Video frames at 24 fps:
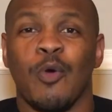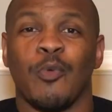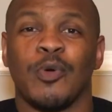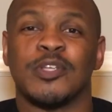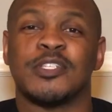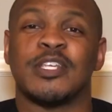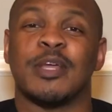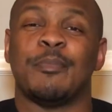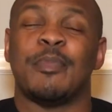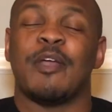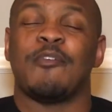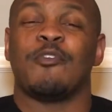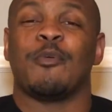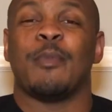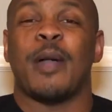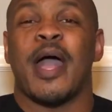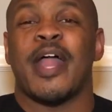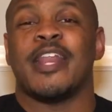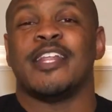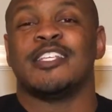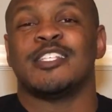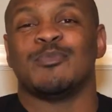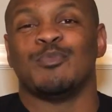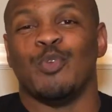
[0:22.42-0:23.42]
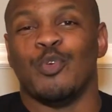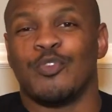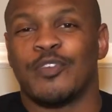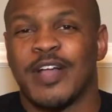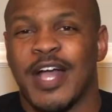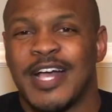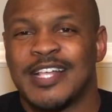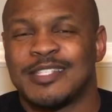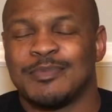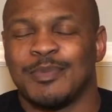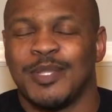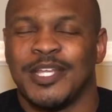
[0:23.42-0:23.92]
What's up, everybody? Smoove
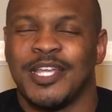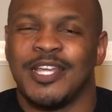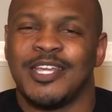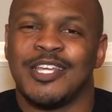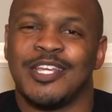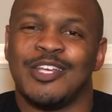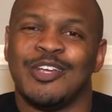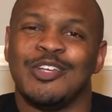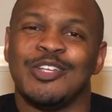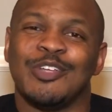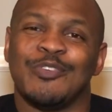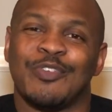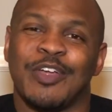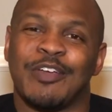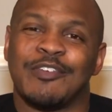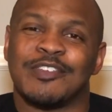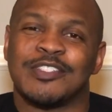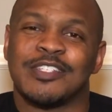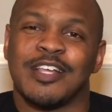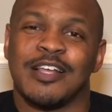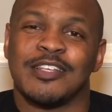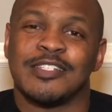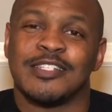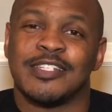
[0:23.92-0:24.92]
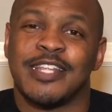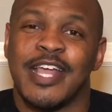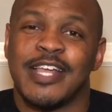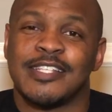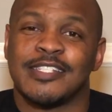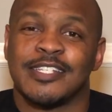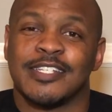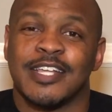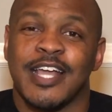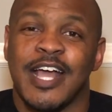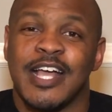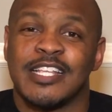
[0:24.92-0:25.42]
Cosplayer here, your favorite salsa
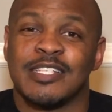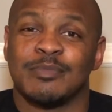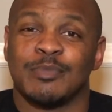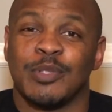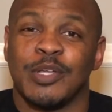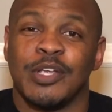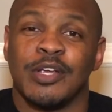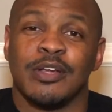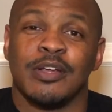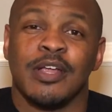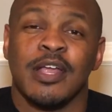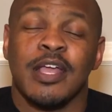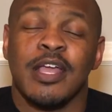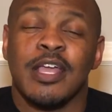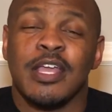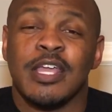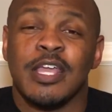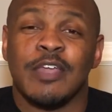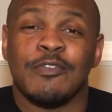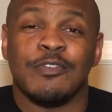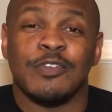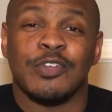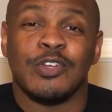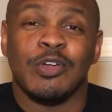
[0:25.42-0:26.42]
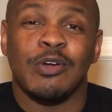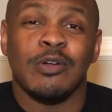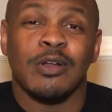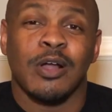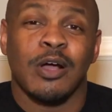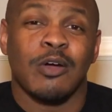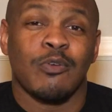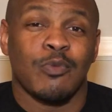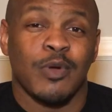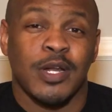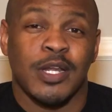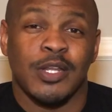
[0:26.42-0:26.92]
dancing cosplayer. If you don't
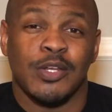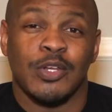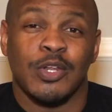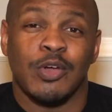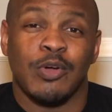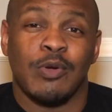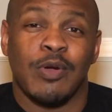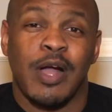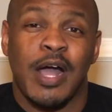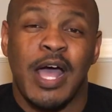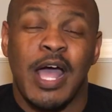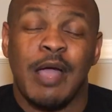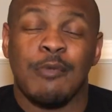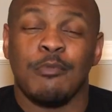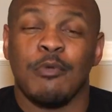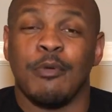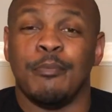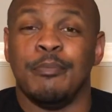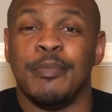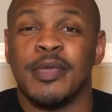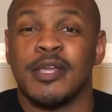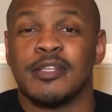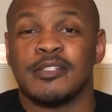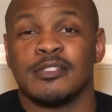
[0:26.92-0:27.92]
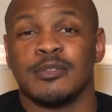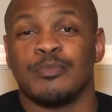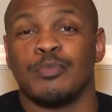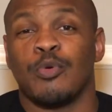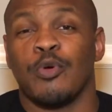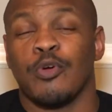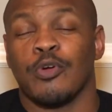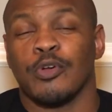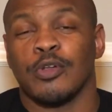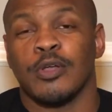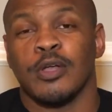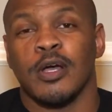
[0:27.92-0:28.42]
already know, I'm a big
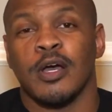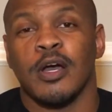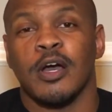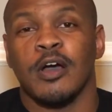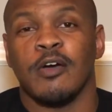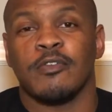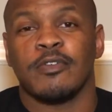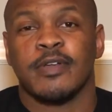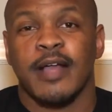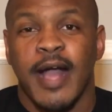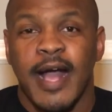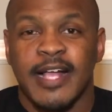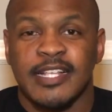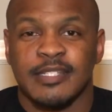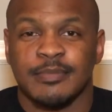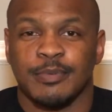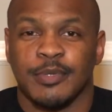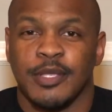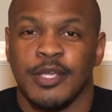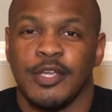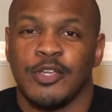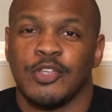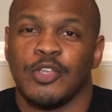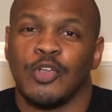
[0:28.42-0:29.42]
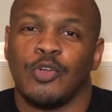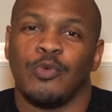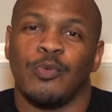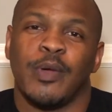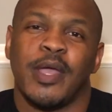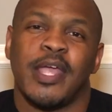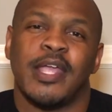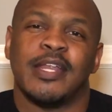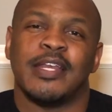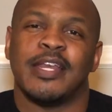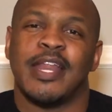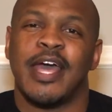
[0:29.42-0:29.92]
supporter of cosplaying your
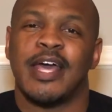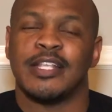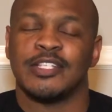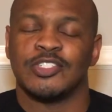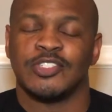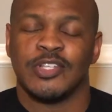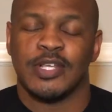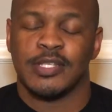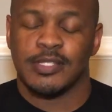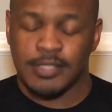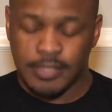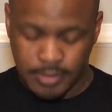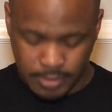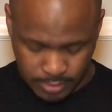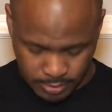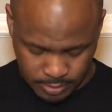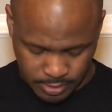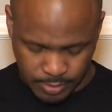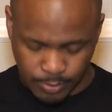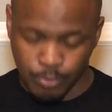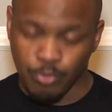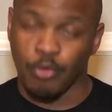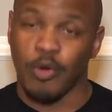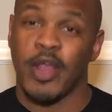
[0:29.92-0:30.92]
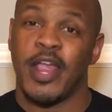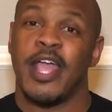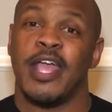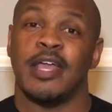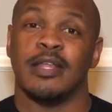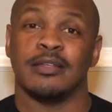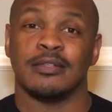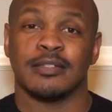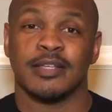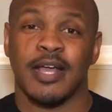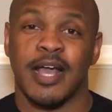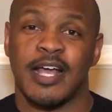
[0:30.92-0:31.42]
way. Not just the
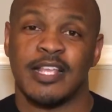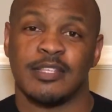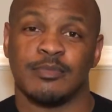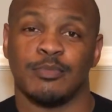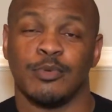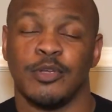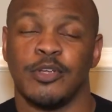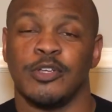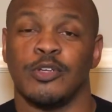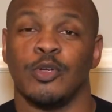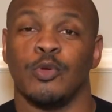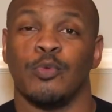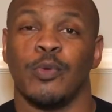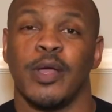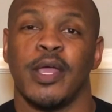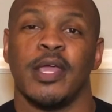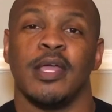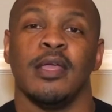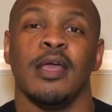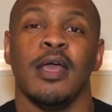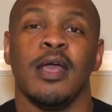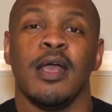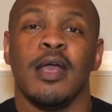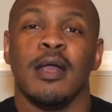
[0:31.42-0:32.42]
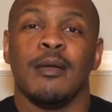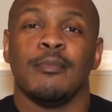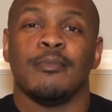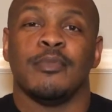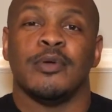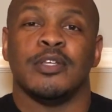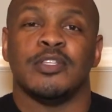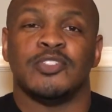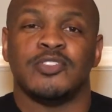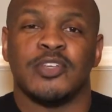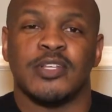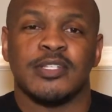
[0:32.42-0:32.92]
brand, Cosplay Your Way,
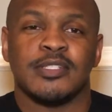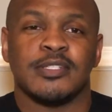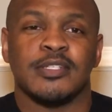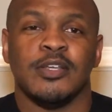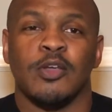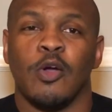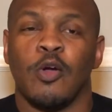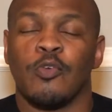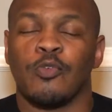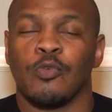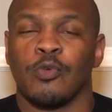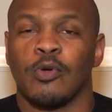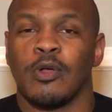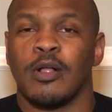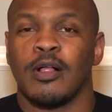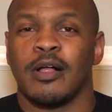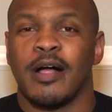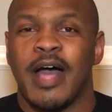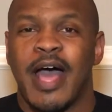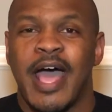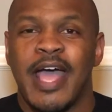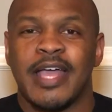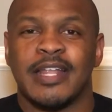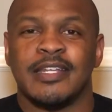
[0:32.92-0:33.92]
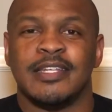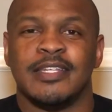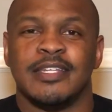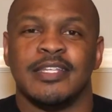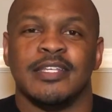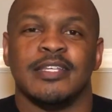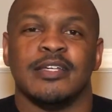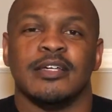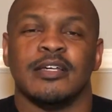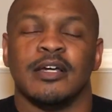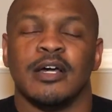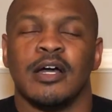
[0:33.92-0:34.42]
but just the overall
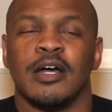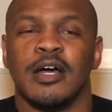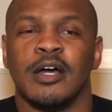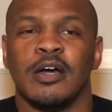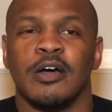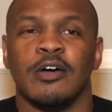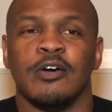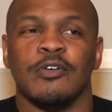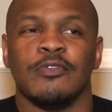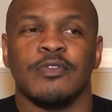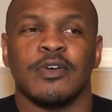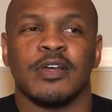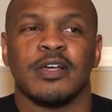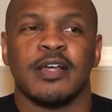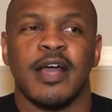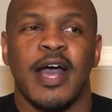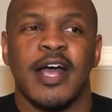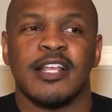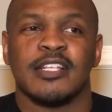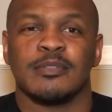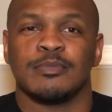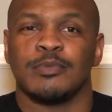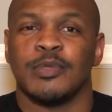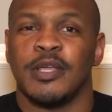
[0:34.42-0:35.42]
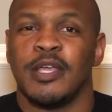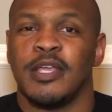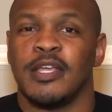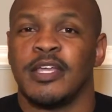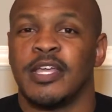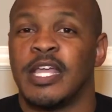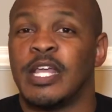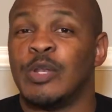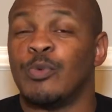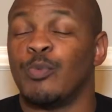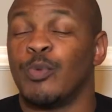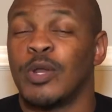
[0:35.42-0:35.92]
idea of
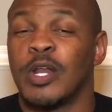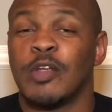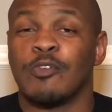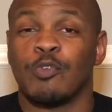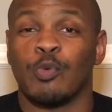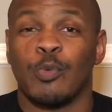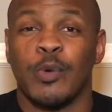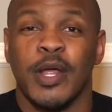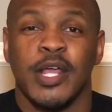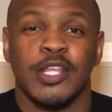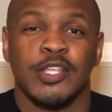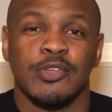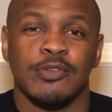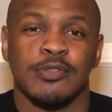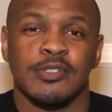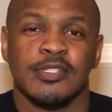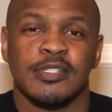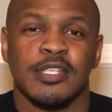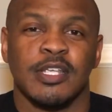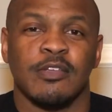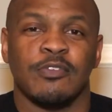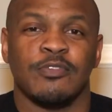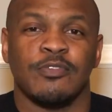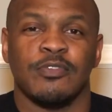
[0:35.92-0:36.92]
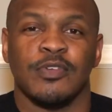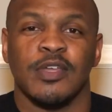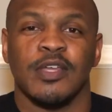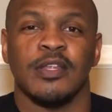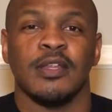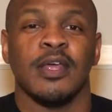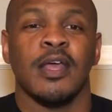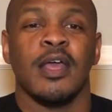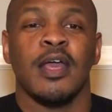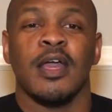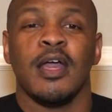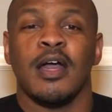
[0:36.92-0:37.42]
cosplaying in whatever way you see
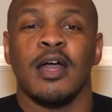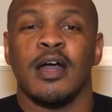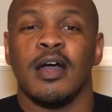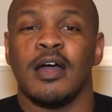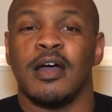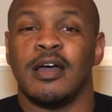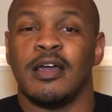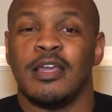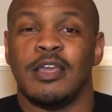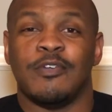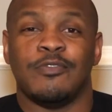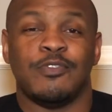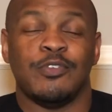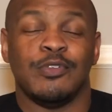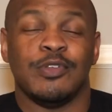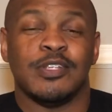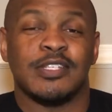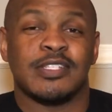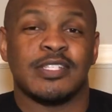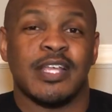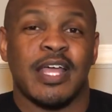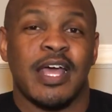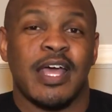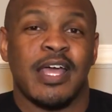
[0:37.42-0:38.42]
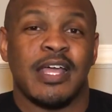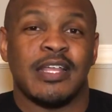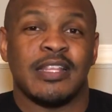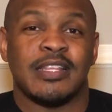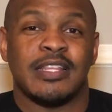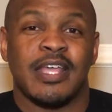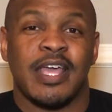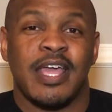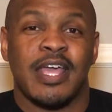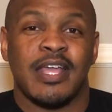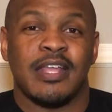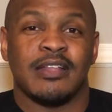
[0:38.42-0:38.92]
fit. If you
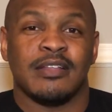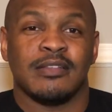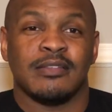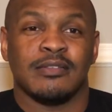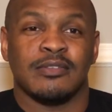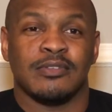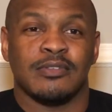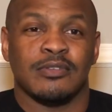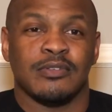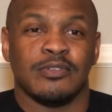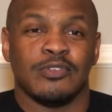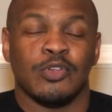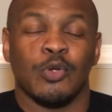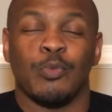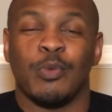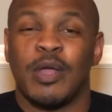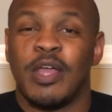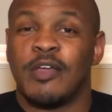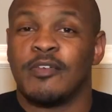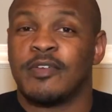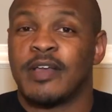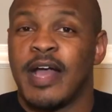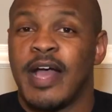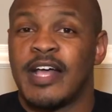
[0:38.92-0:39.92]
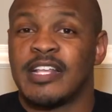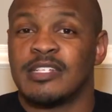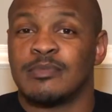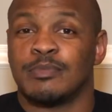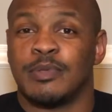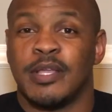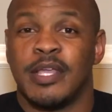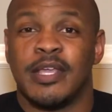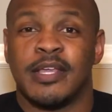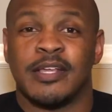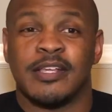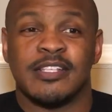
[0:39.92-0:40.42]
decide that your way of
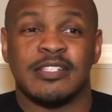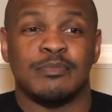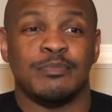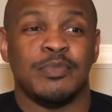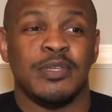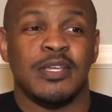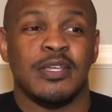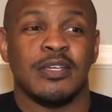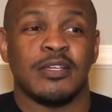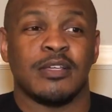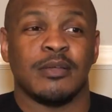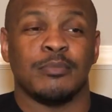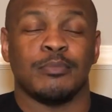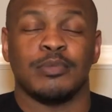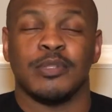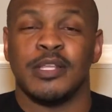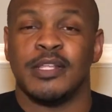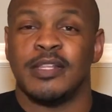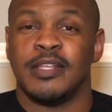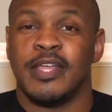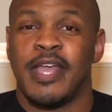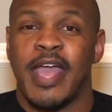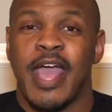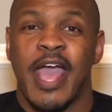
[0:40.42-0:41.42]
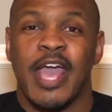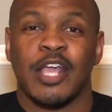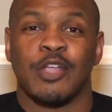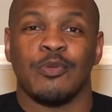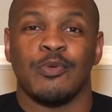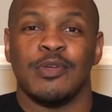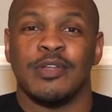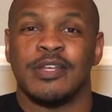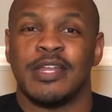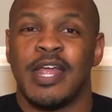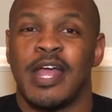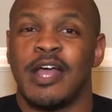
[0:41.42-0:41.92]
cosplaying is being completely
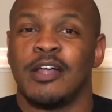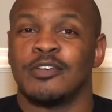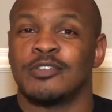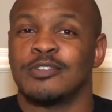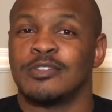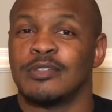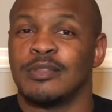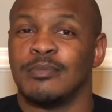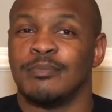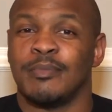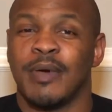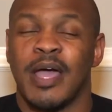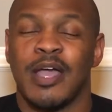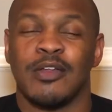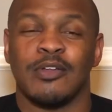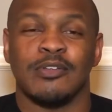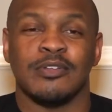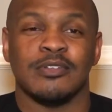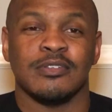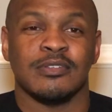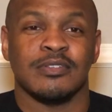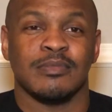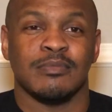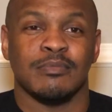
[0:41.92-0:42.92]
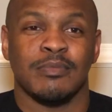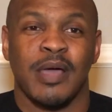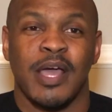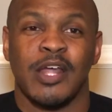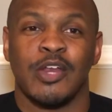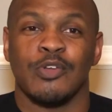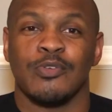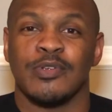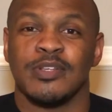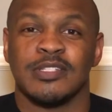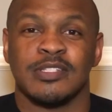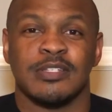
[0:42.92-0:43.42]
accurate down to the
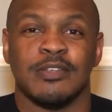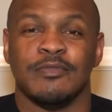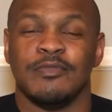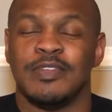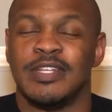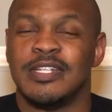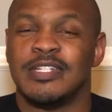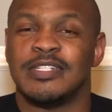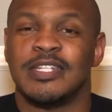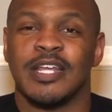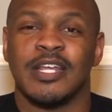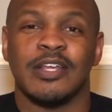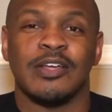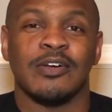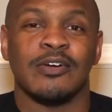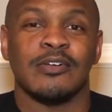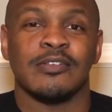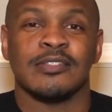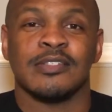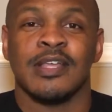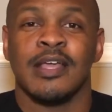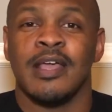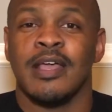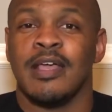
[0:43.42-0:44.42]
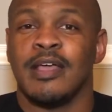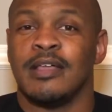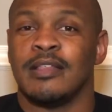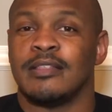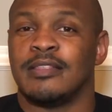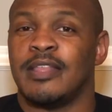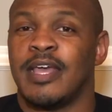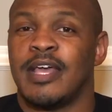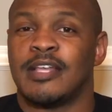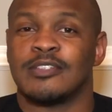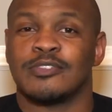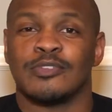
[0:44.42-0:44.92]
minorest of details,
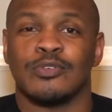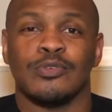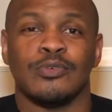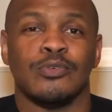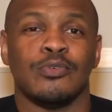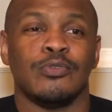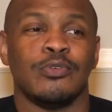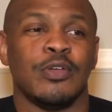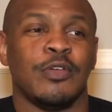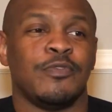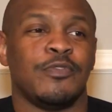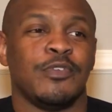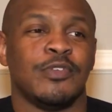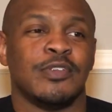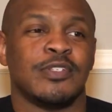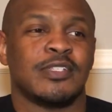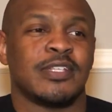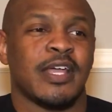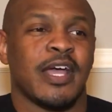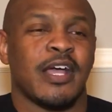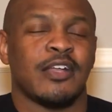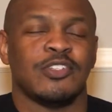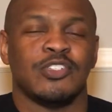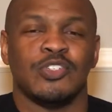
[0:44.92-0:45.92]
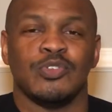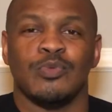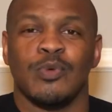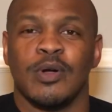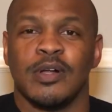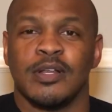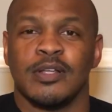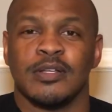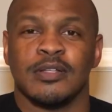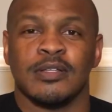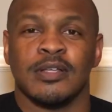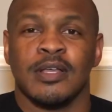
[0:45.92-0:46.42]
that's cool. If you decide you
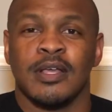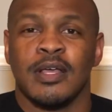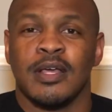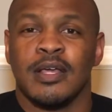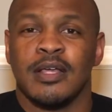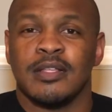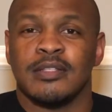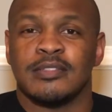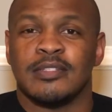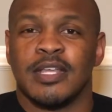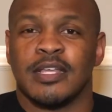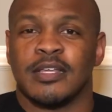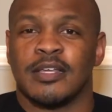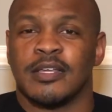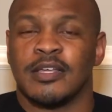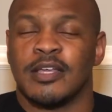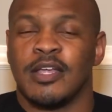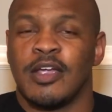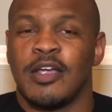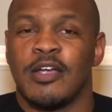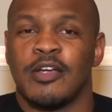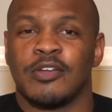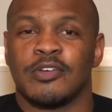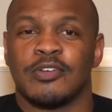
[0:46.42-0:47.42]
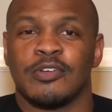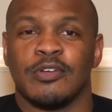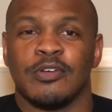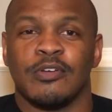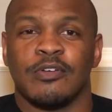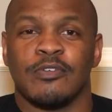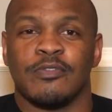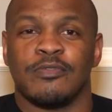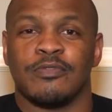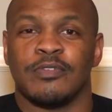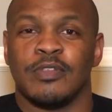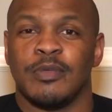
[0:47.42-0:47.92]
want to take a
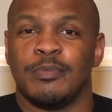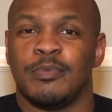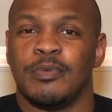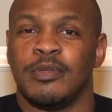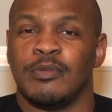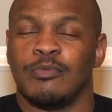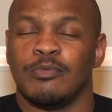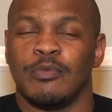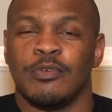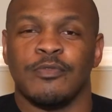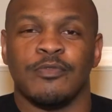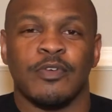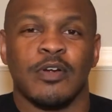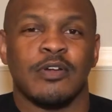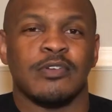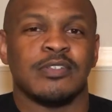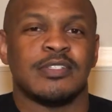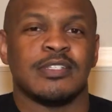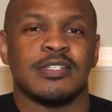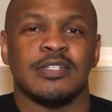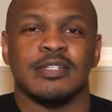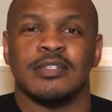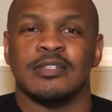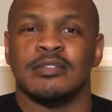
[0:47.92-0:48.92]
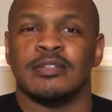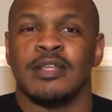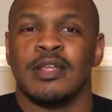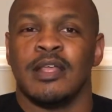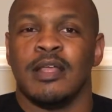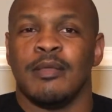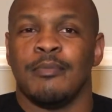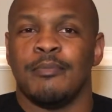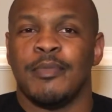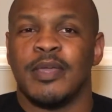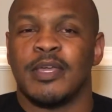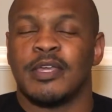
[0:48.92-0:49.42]
character, flip it, reverse it,
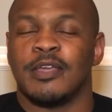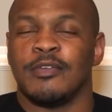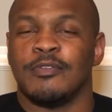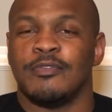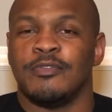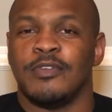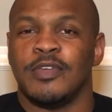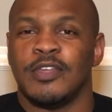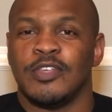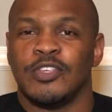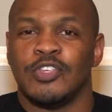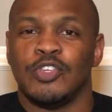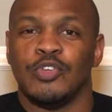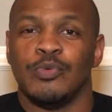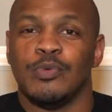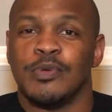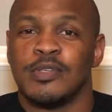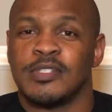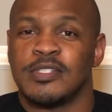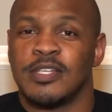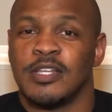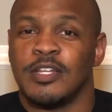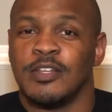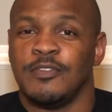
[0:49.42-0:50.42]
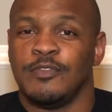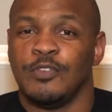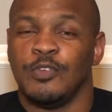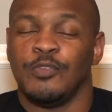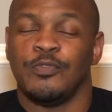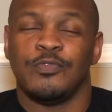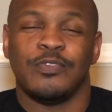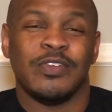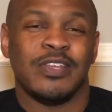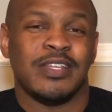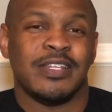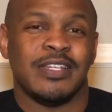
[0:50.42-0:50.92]
make it fit you instead of you
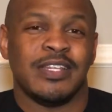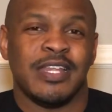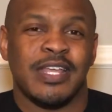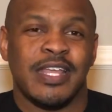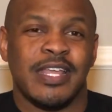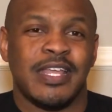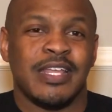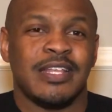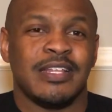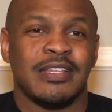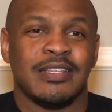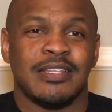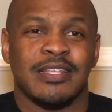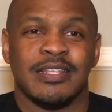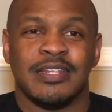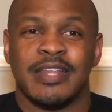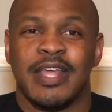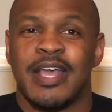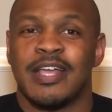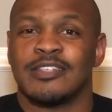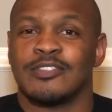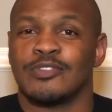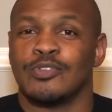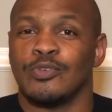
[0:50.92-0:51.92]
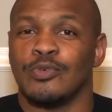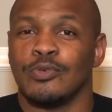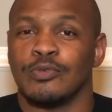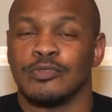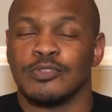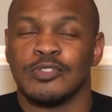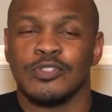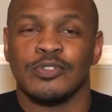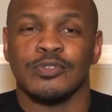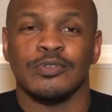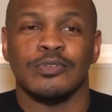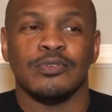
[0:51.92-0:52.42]
fitting it, then that's cool
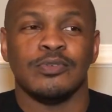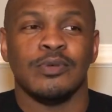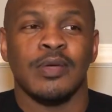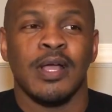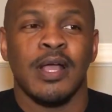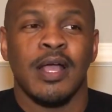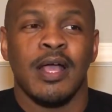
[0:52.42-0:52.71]
too.